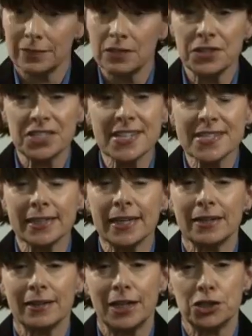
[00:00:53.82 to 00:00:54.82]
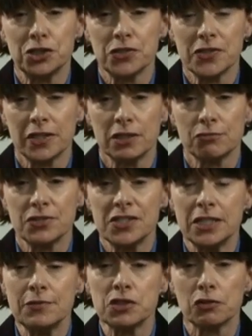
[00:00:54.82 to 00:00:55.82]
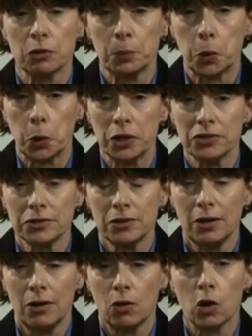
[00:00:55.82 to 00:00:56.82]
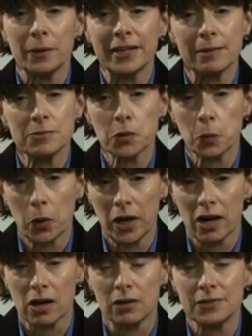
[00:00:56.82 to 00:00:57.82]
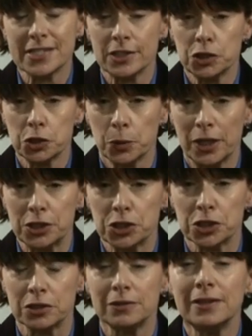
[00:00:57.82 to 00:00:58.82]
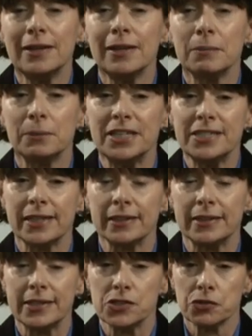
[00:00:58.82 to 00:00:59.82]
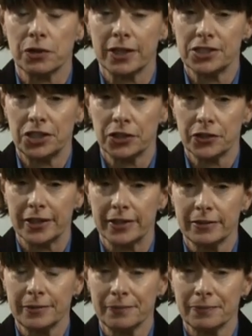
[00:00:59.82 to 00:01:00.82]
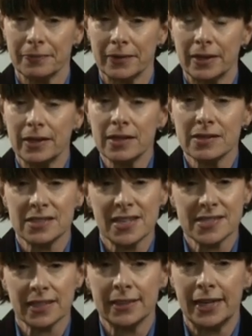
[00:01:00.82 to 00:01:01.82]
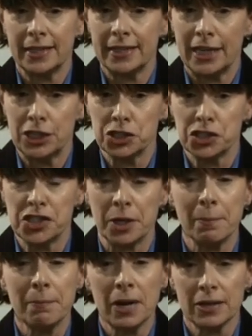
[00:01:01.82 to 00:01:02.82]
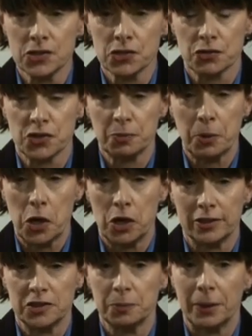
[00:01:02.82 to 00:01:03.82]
If a designated agency receives a report or becomes aware of a situation meeting these criteria, the designated agency must respond